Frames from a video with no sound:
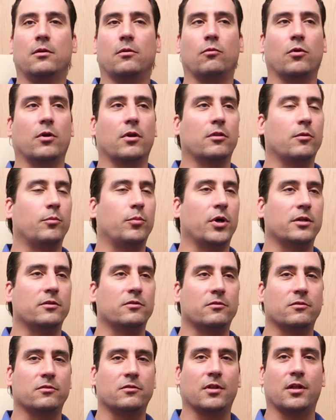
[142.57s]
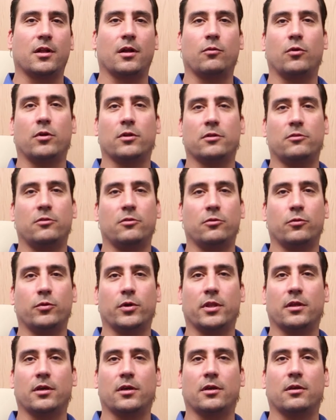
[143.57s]
Where are the buttons that I want to do
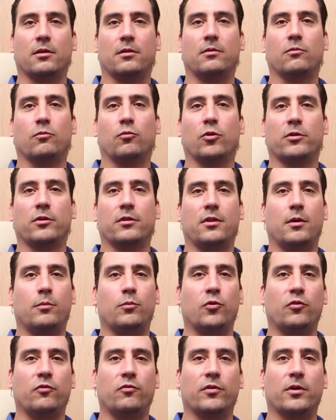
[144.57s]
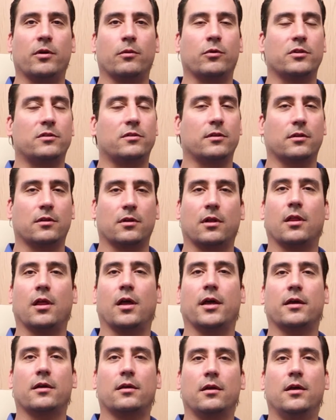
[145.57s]
with it? Where did they move it? What's it look
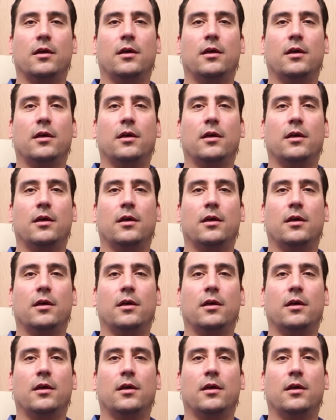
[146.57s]
like?